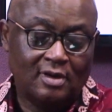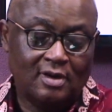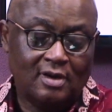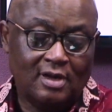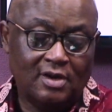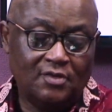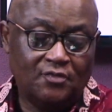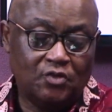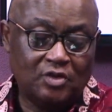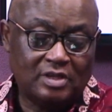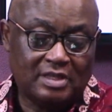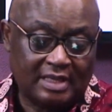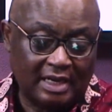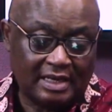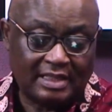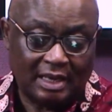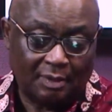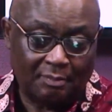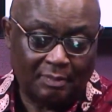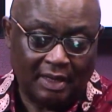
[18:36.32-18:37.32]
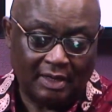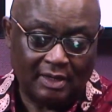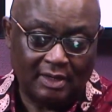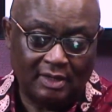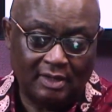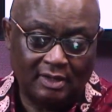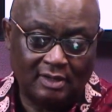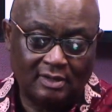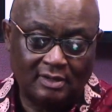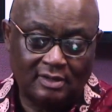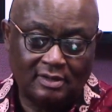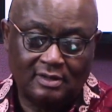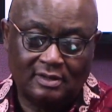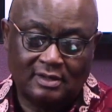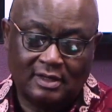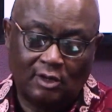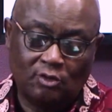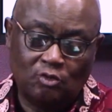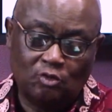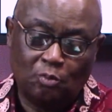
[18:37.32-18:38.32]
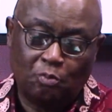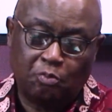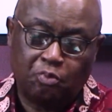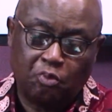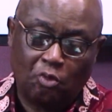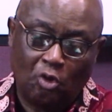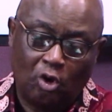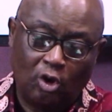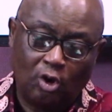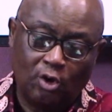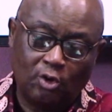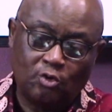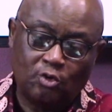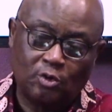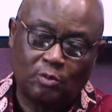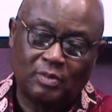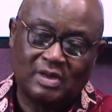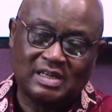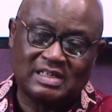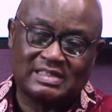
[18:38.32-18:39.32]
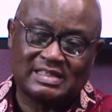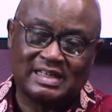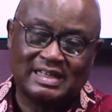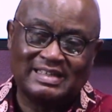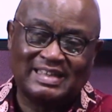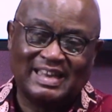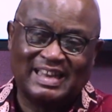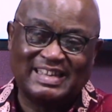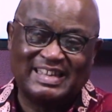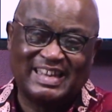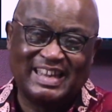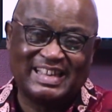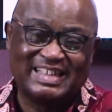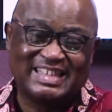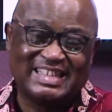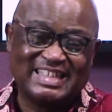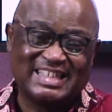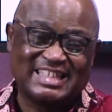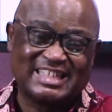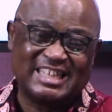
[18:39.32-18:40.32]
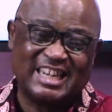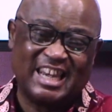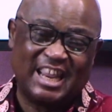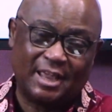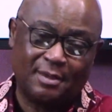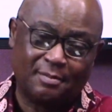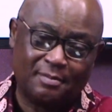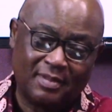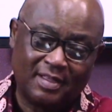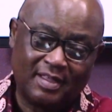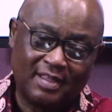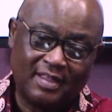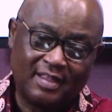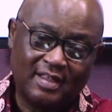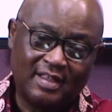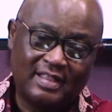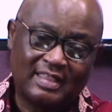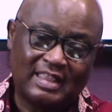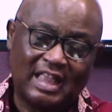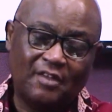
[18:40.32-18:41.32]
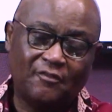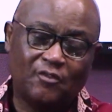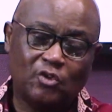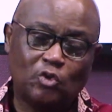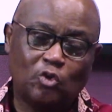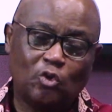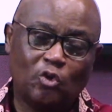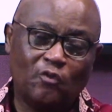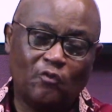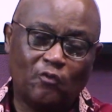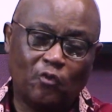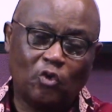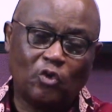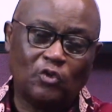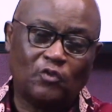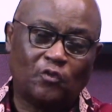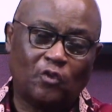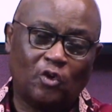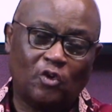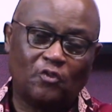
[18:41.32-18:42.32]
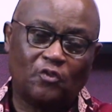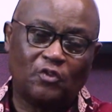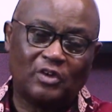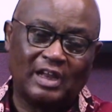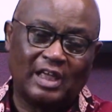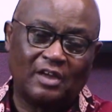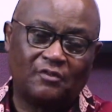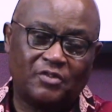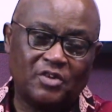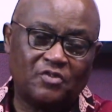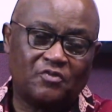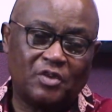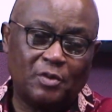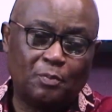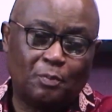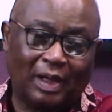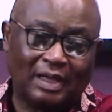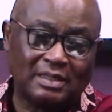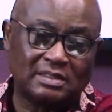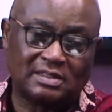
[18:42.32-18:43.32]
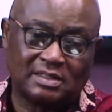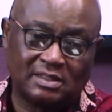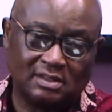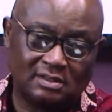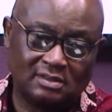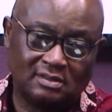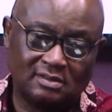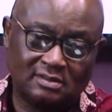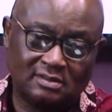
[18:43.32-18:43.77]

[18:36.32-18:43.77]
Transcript: If you take the money, then you mention the deity's name, that if you don't vote for like Fifi Banson,